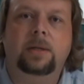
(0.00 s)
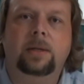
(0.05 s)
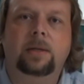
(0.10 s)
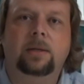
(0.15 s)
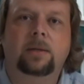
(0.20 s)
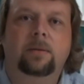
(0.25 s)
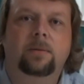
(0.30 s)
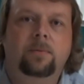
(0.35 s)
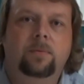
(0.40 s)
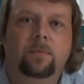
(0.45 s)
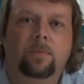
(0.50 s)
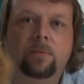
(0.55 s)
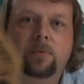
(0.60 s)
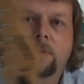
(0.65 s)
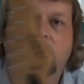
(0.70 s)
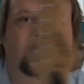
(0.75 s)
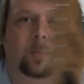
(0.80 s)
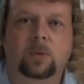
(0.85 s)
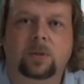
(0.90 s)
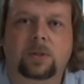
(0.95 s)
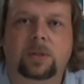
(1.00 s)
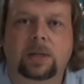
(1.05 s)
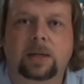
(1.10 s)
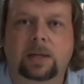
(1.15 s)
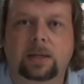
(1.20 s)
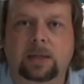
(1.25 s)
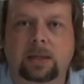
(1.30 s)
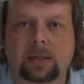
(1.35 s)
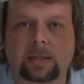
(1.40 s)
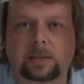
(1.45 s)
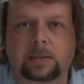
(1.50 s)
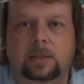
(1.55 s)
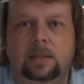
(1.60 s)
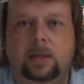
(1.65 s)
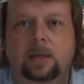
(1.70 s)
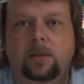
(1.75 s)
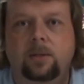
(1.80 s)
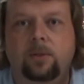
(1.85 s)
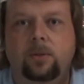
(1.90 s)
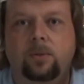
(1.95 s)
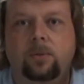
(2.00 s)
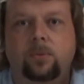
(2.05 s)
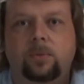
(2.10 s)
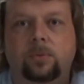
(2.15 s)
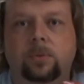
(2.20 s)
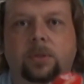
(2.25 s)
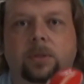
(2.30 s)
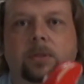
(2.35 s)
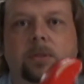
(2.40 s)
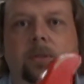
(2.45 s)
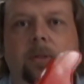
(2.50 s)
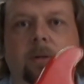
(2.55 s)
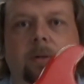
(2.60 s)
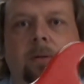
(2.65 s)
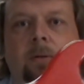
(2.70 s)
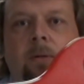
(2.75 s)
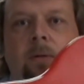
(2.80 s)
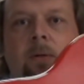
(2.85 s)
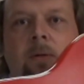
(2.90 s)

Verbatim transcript: did it and some of the techniques that I used. It's a,